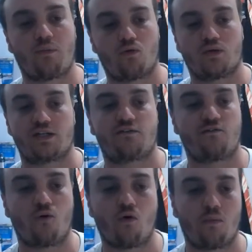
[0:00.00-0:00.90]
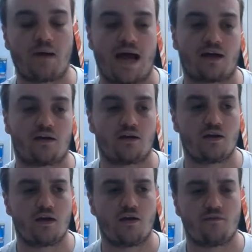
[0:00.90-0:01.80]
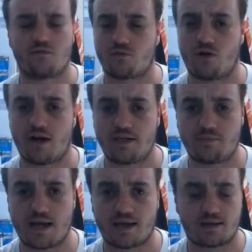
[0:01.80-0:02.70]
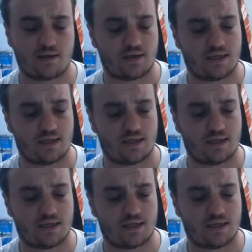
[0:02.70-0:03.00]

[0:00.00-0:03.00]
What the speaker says: I bought this four-pack variety pack.